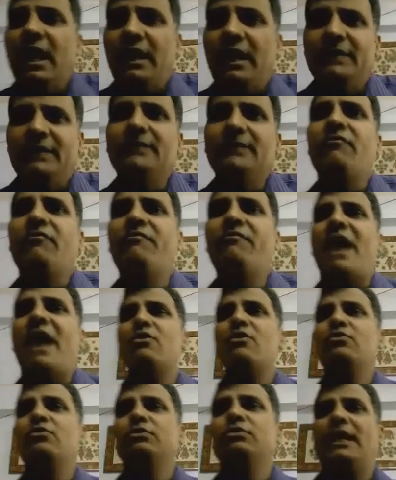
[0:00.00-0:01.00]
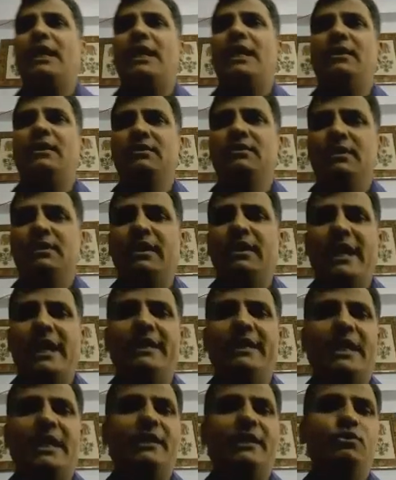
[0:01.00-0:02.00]
how the
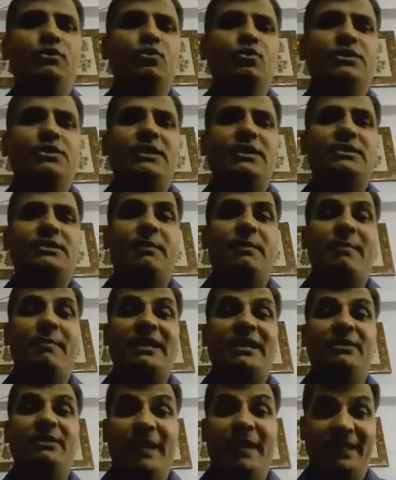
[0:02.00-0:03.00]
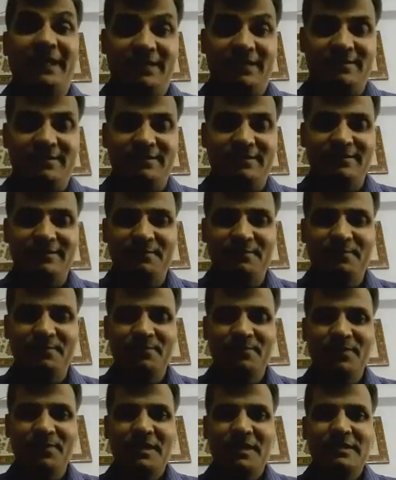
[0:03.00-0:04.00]
LIDAR uses the mathematics.
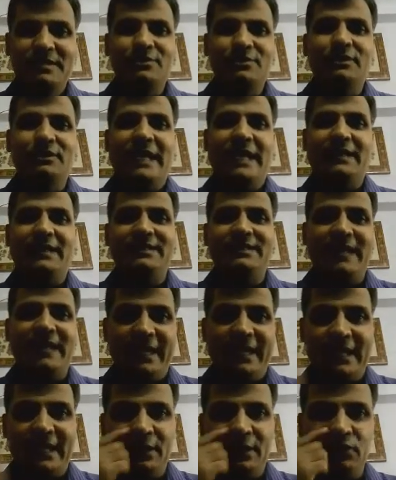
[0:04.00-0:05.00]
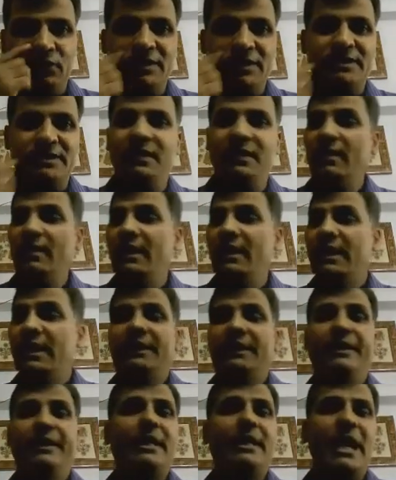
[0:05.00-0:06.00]
So that is LIDAR equation.
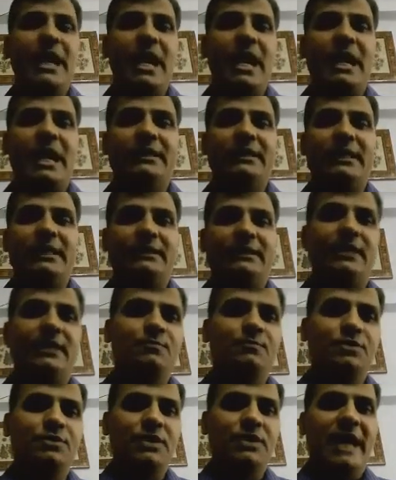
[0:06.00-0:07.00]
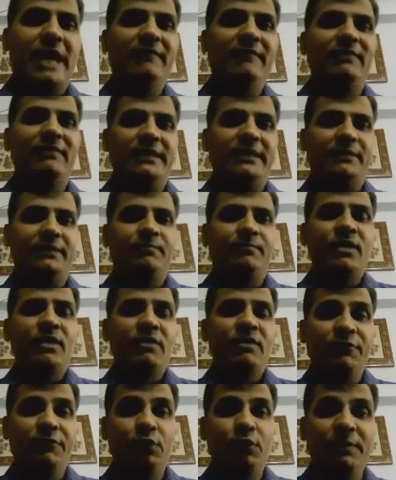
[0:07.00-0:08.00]
Here all the terms, I will take
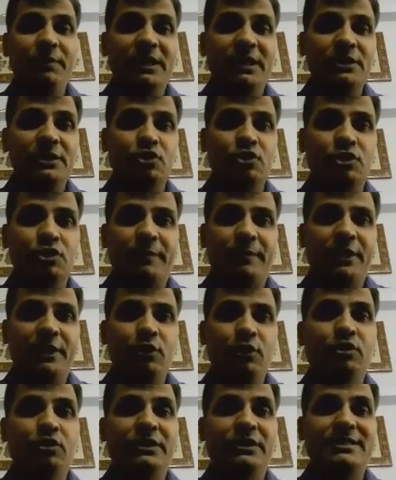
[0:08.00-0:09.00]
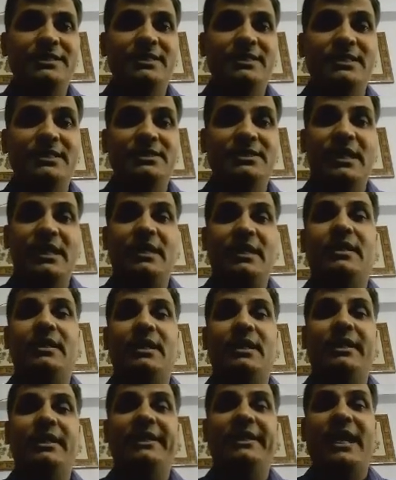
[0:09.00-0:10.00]
few minutes to explain you. This is a general
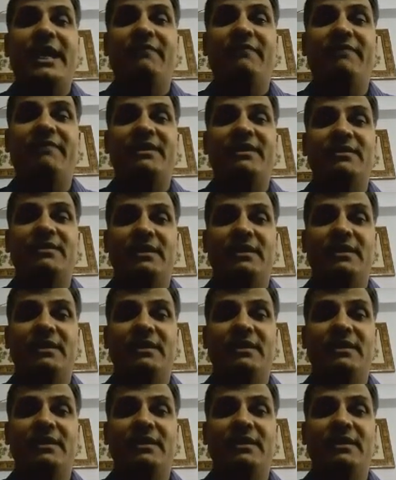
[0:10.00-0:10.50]
LIDAR